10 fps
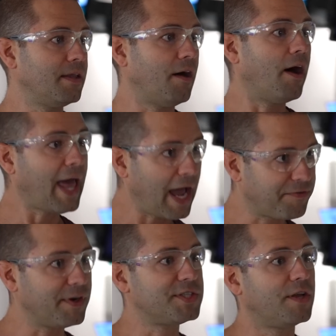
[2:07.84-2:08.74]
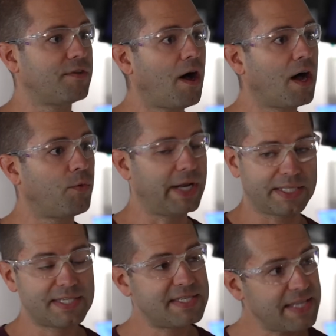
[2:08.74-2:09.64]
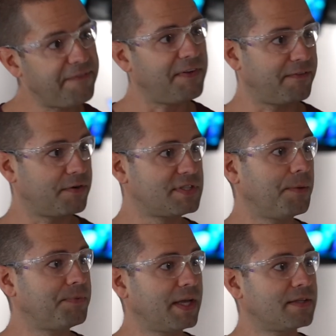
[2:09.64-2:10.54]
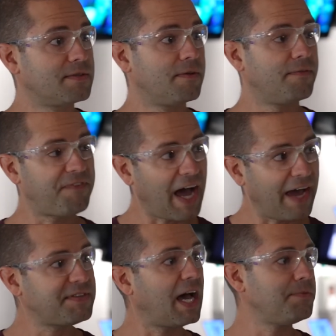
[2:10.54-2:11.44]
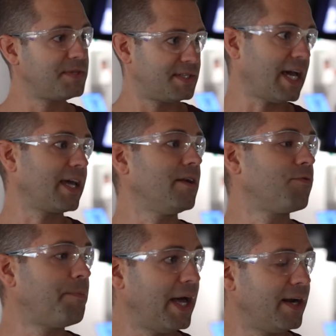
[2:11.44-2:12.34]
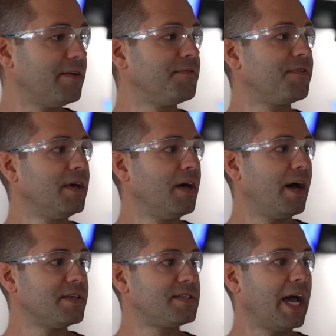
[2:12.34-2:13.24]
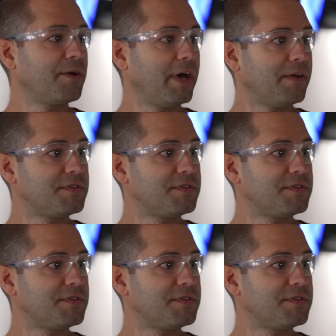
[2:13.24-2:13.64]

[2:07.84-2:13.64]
On average, a dog, when it's sniffing for something, 5 times a second, repetitive sine wave.